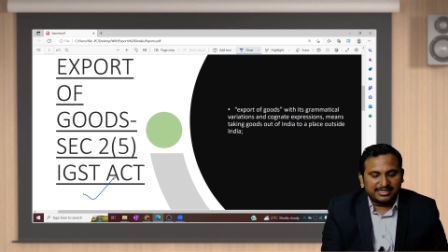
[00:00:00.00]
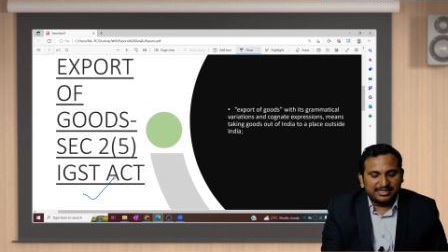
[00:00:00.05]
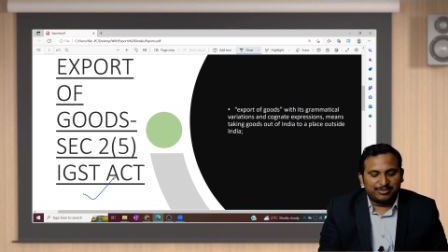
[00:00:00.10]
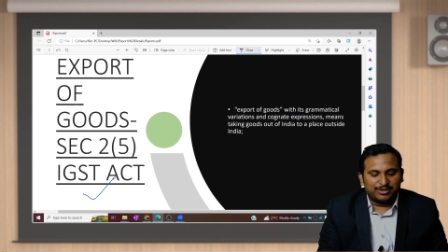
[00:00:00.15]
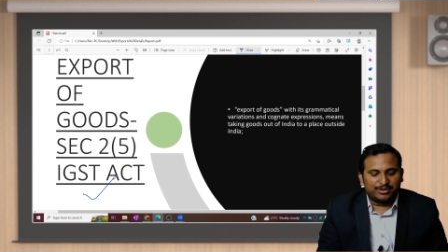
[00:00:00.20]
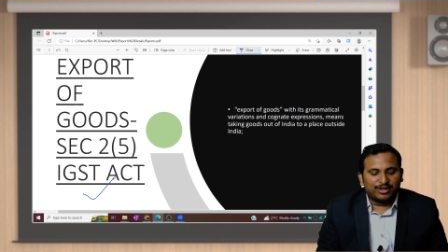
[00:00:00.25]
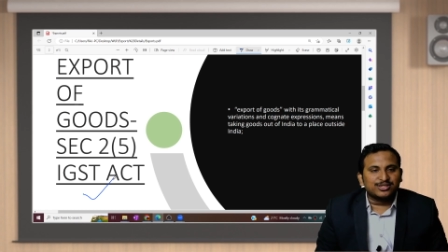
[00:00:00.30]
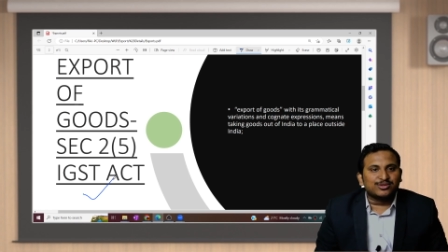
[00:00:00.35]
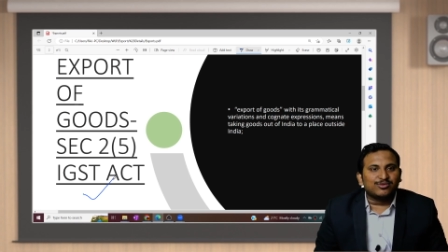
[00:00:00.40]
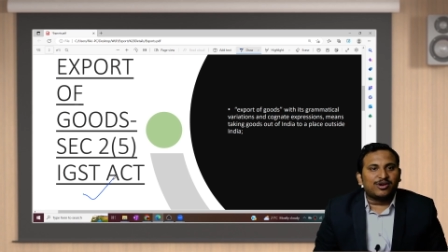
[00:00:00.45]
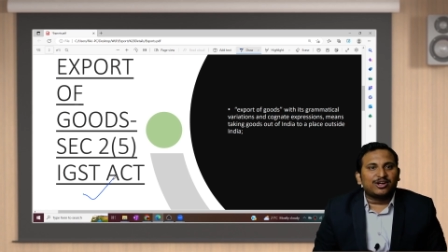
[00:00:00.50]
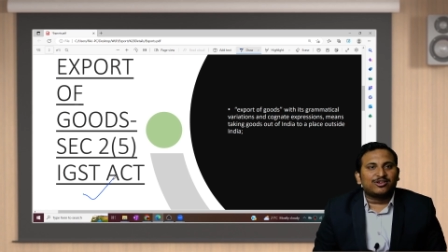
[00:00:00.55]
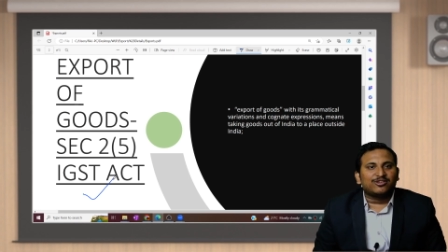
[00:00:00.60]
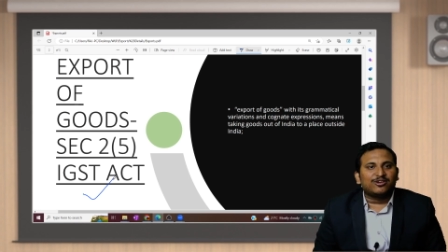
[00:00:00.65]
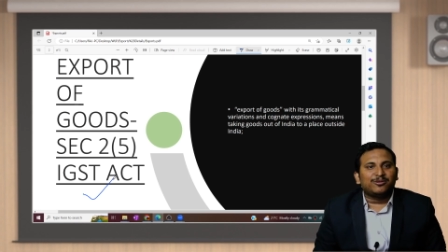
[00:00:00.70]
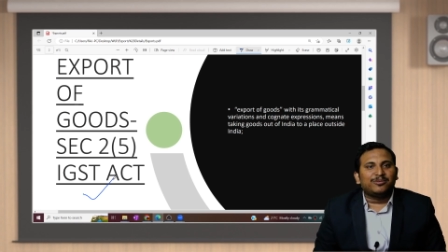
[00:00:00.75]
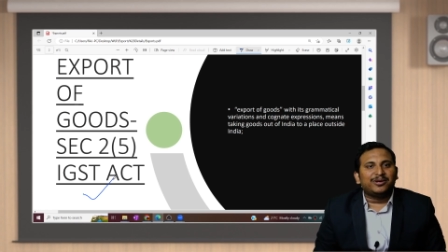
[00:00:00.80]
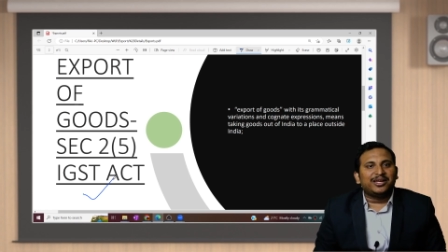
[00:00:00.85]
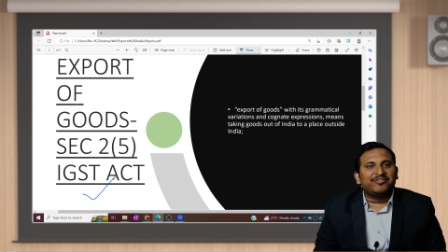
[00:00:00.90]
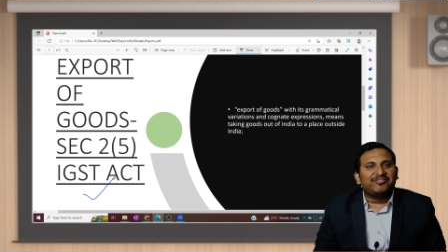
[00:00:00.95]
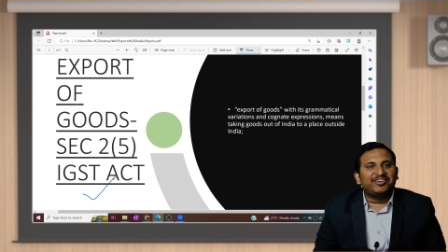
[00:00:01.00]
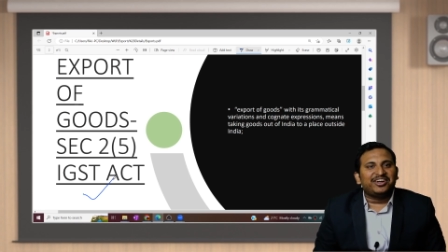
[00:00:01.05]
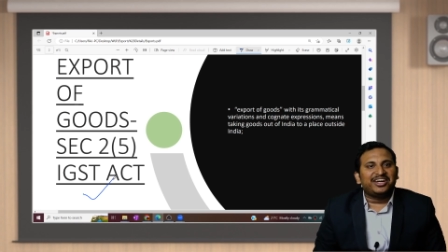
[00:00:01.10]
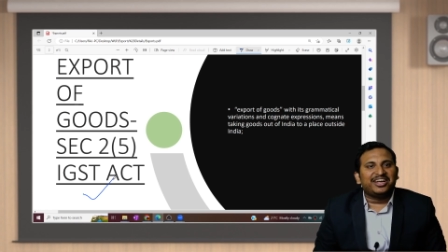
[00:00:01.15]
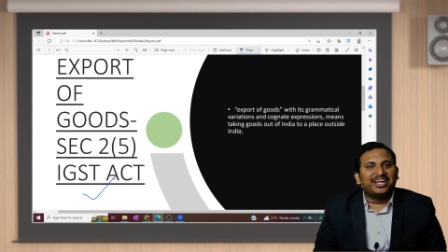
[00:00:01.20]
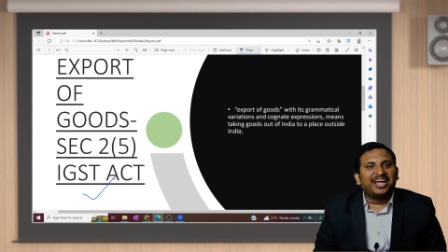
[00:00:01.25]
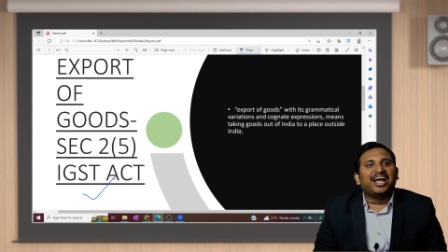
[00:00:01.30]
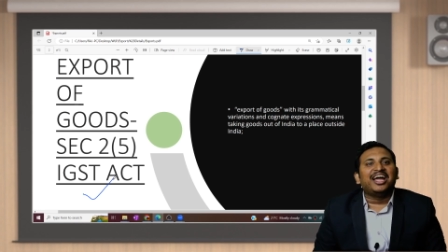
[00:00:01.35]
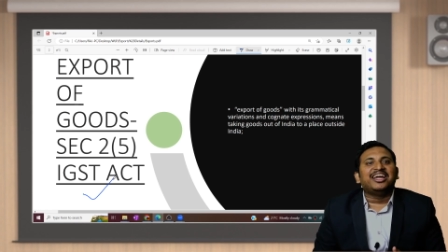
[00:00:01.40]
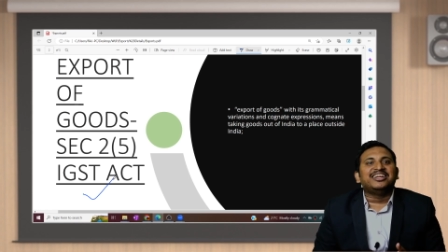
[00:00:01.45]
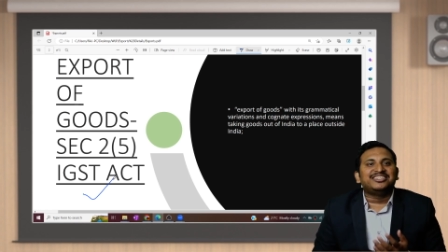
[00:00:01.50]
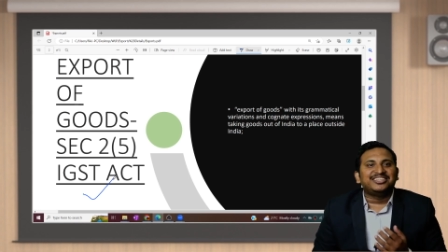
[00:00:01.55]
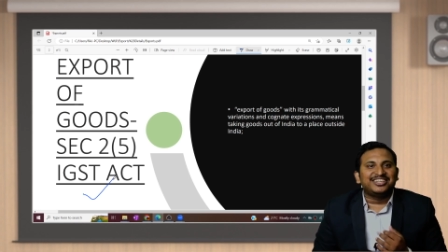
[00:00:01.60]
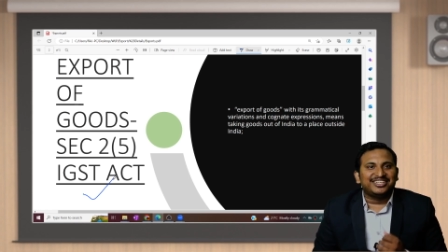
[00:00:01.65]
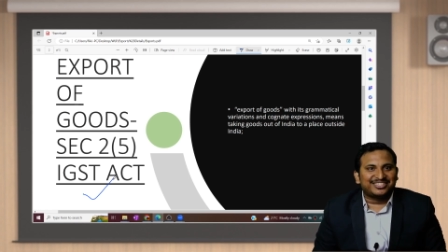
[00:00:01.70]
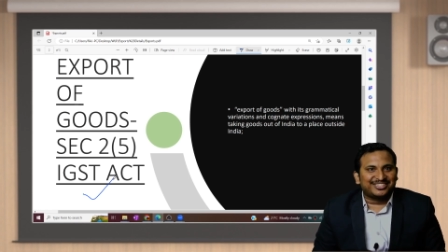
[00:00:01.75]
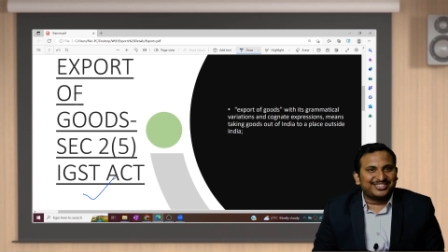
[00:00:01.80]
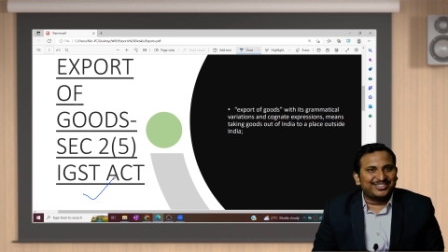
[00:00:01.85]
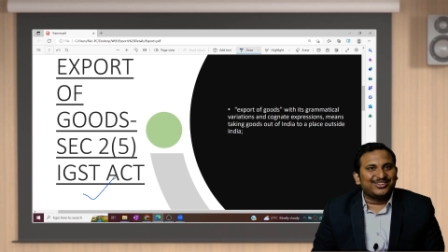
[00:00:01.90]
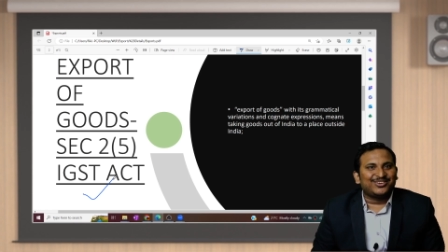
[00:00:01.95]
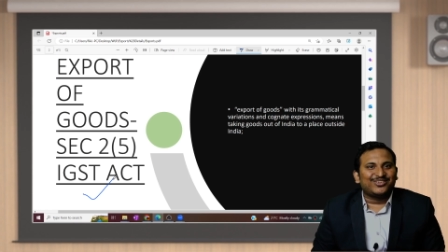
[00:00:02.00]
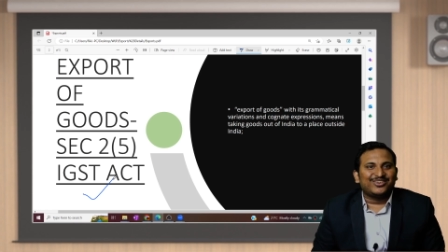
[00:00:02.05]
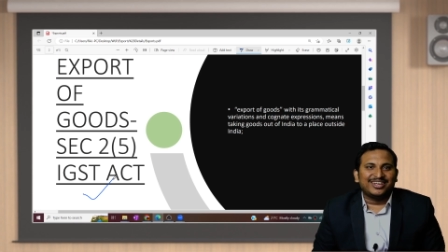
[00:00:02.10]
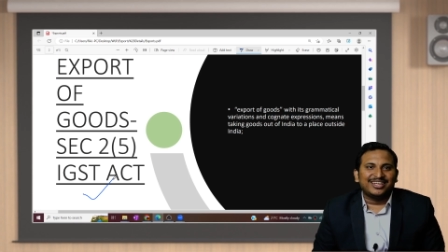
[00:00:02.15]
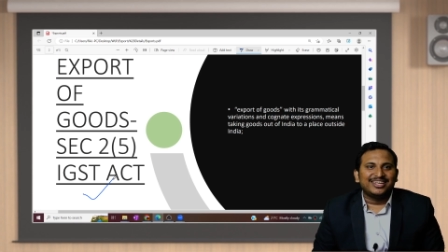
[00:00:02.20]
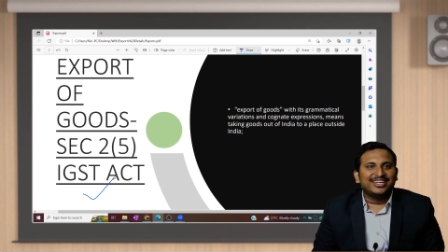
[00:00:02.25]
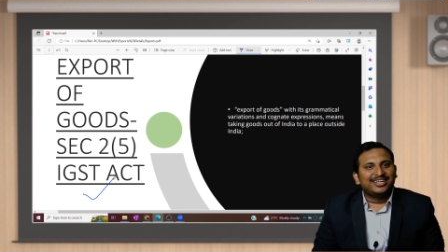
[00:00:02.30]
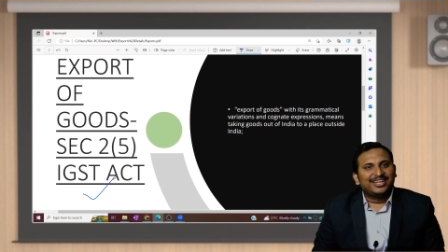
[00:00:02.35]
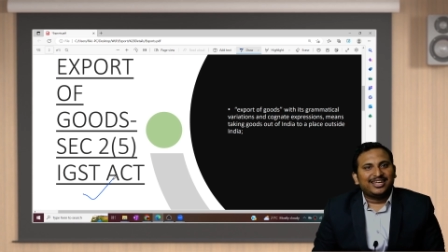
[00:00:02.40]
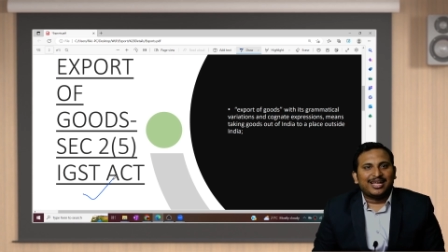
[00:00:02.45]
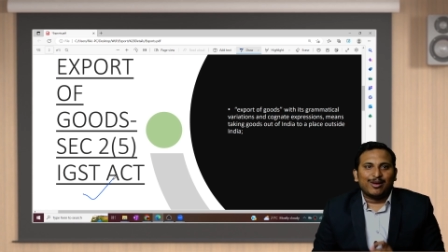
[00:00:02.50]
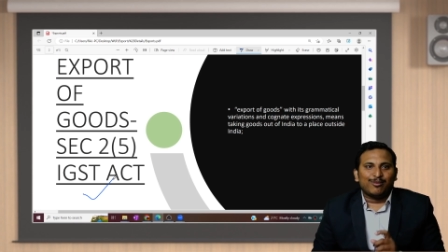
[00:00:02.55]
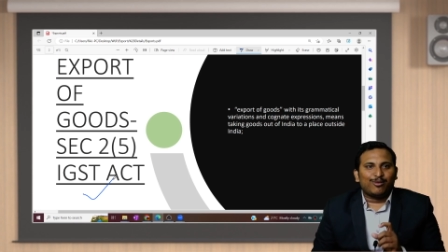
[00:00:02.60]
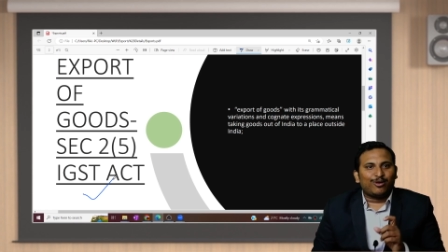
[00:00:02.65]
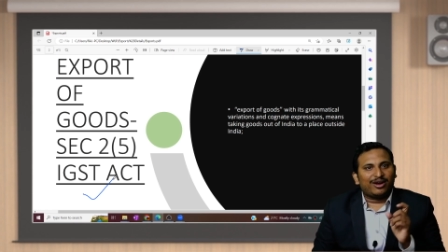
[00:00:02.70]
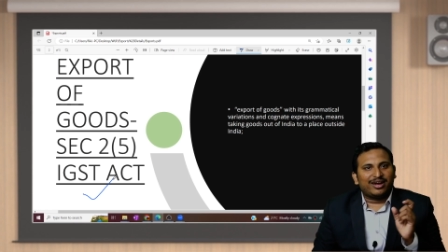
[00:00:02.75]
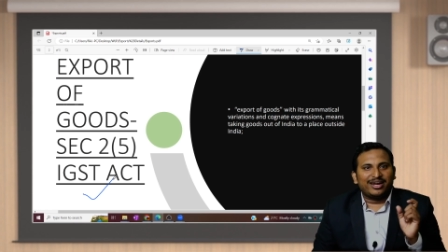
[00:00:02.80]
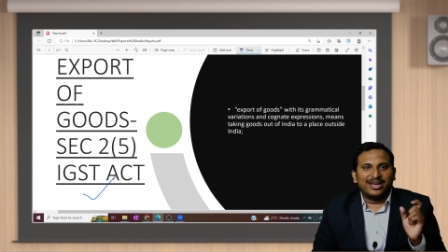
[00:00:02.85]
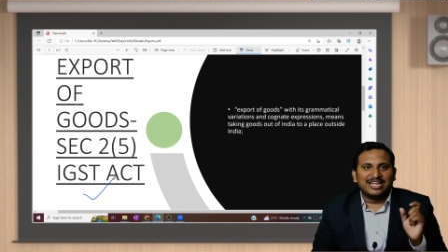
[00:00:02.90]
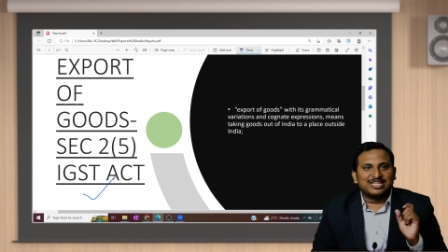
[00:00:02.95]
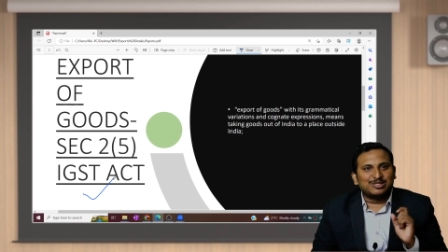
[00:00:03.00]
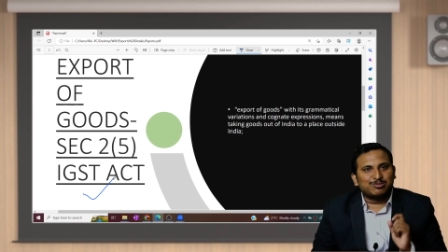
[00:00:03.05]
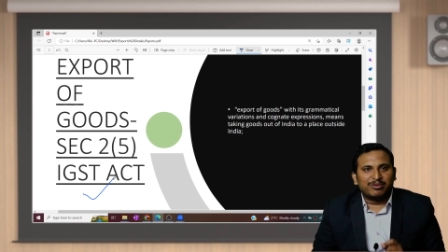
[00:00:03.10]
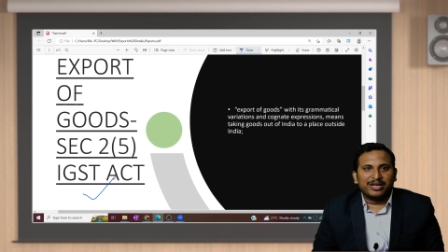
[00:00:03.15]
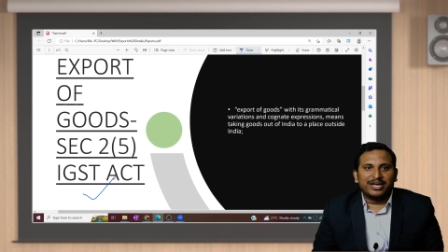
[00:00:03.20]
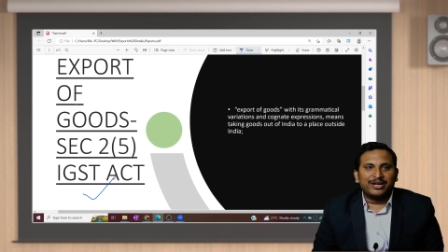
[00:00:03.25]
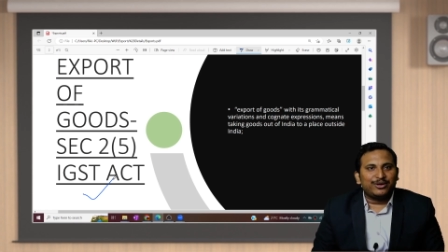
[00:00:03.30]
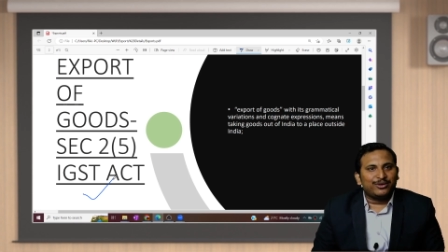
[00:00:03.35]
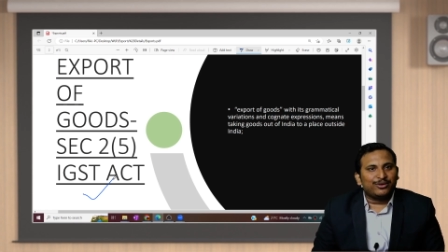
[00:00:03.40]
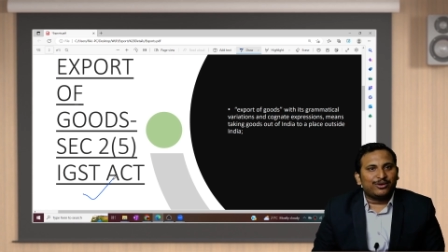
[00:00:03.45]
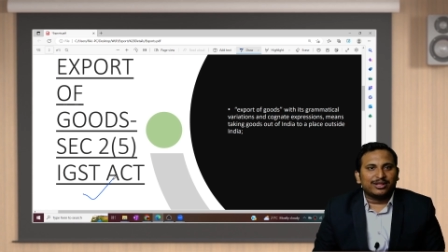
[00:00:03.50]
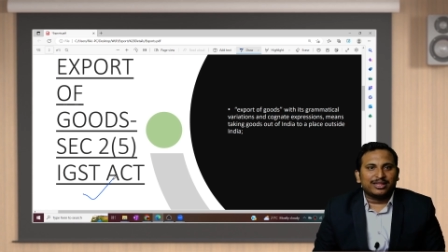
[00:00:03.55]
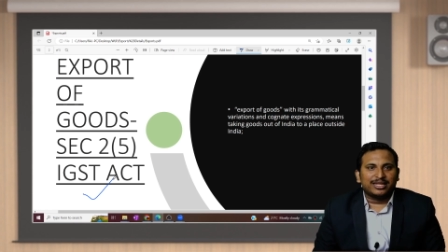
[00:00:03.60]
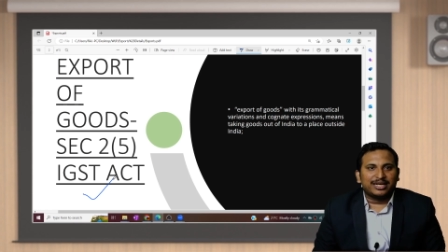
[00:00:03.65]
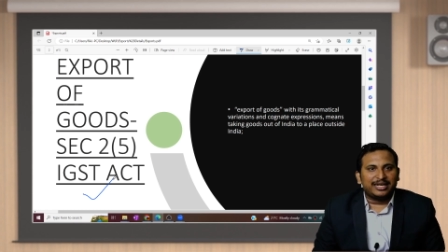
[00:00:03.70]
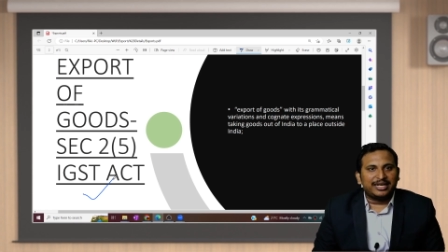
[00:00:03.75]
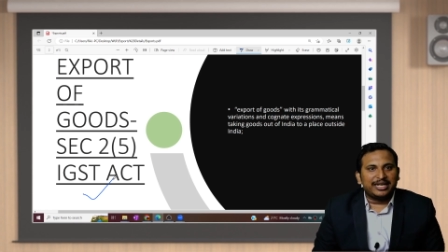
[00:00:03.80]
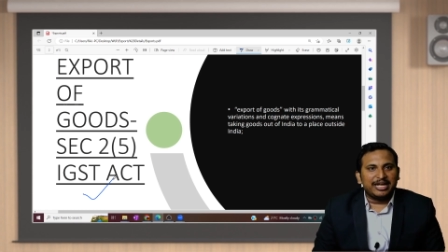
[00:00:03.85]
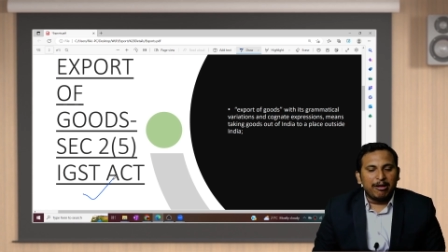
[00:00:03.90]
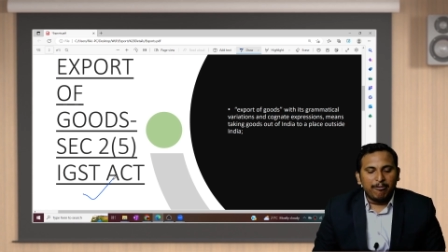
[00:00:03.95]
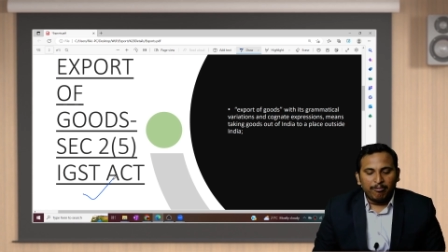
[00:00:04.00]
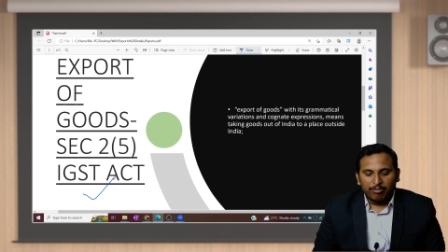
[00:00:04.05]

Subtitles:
because what will be labeled IGST only. I have already explained you on that day.